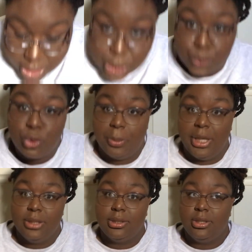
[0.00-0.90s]
one is
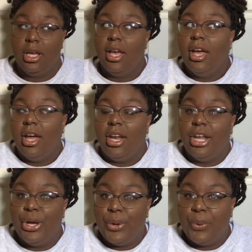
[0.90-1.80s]
roommates.
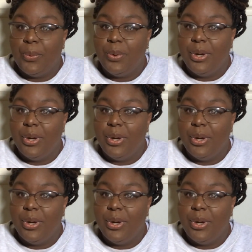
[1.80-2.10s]
Now,